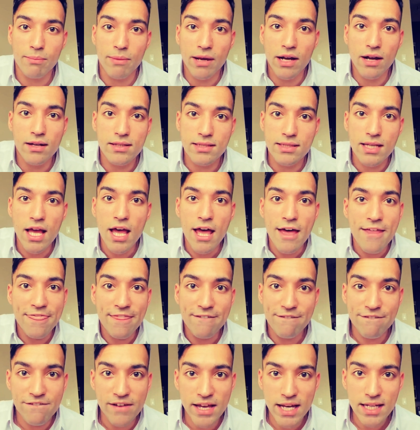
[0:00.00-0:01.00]
Because the
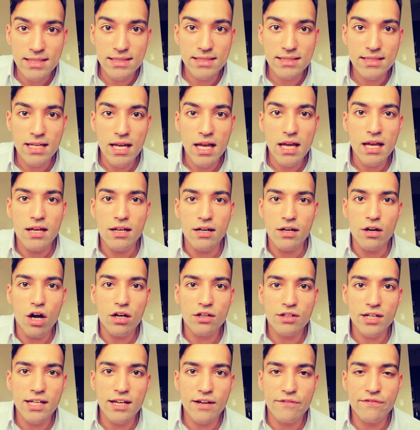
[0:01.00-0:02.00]
fix,
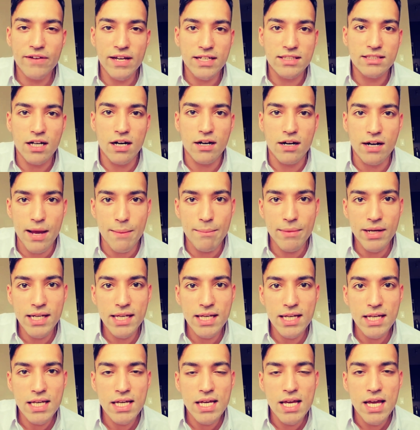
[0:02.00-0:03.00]
not really a fix, a
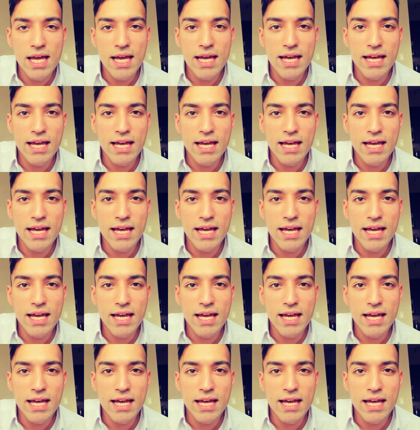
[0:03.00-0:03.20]
remedy,